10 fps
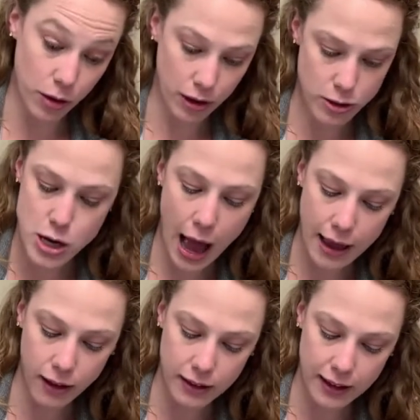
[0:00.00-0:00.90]
your
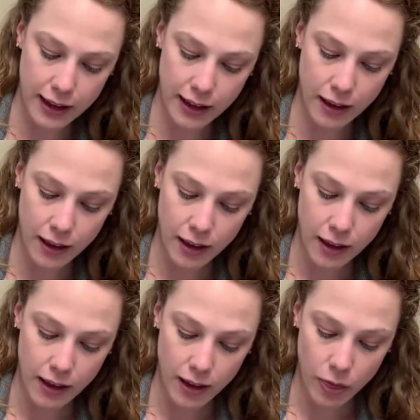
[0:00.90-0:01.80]
child get
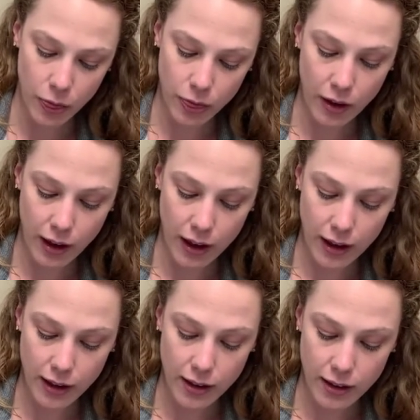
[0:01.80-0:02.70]

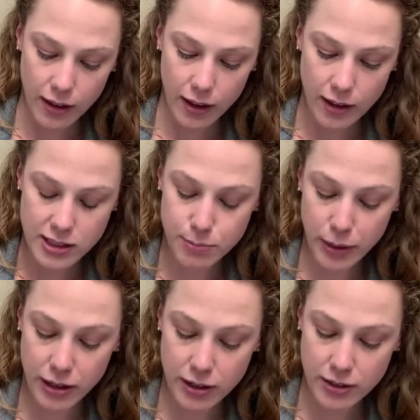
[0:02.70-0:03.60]
the
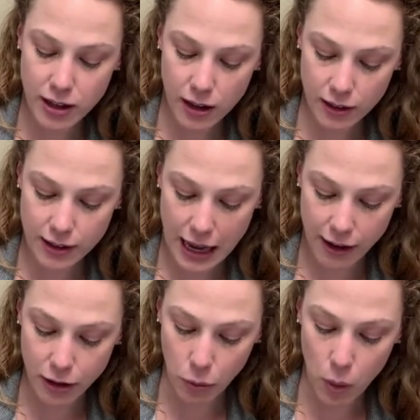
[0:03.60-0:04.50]
spinners colored
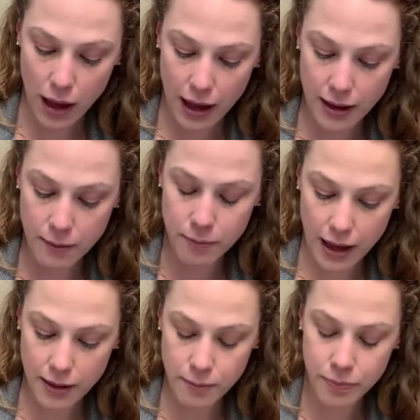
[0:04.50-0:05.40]
how you want
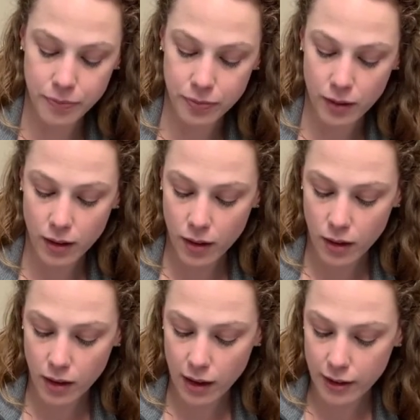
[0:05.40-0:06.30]

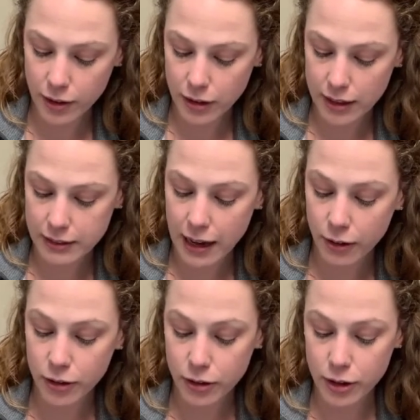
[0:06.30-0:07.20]
and you cut it
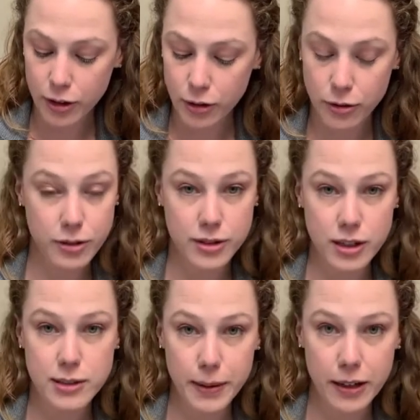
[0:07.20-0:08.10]
out, you can use the
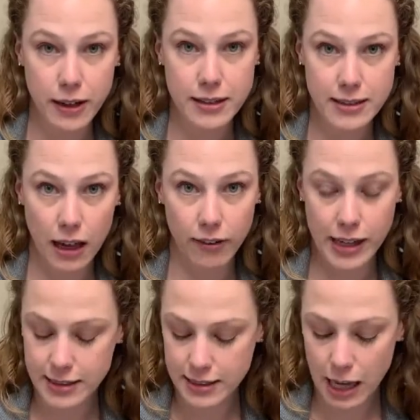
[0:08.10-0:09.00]
spinner itself
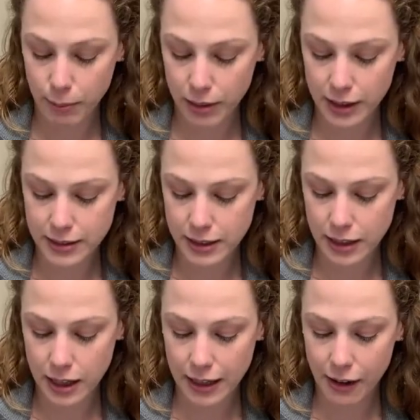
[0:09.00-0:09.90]
as a template to
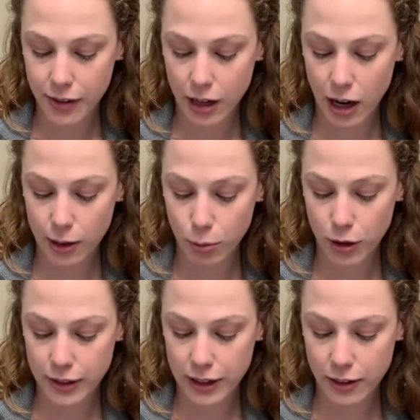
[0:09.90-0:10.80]
cut out the
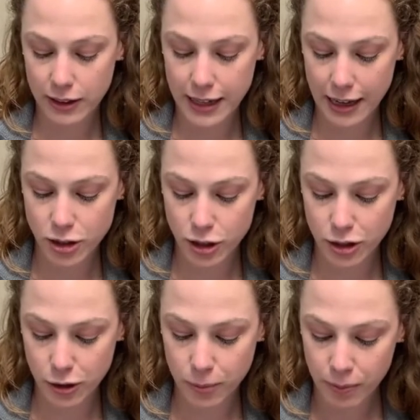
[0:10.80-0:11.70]
cardboard that you'll attach it
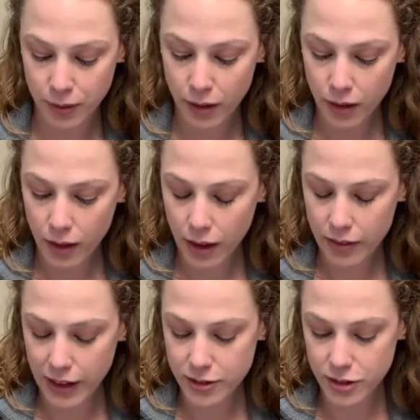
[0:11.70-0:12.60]
to. And
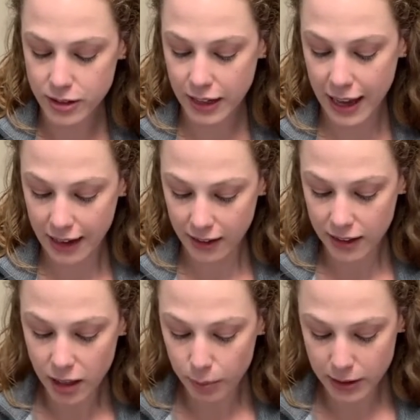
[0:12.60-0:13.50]
that's just going to add a
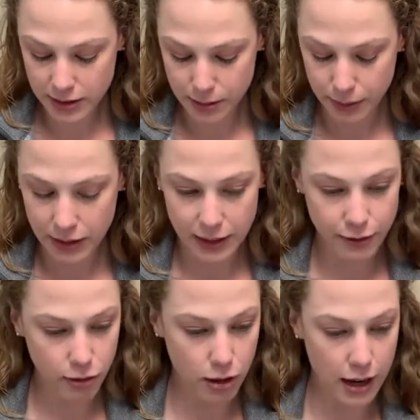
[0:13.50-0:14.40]
little bit of stability
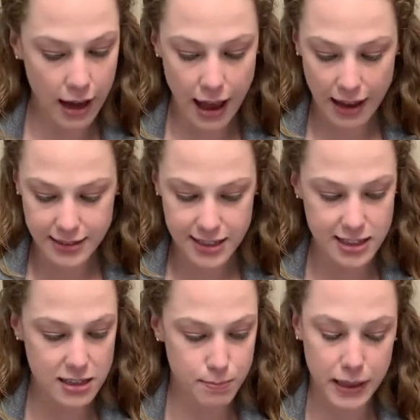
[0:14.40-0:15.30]
for it as it's
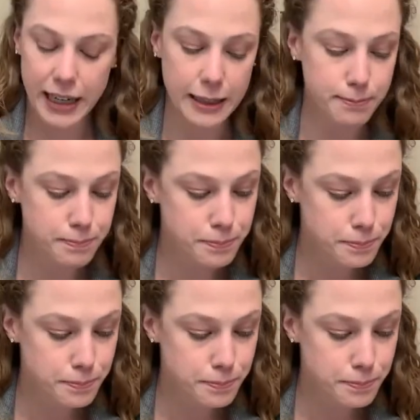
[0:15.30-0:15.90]
spinning.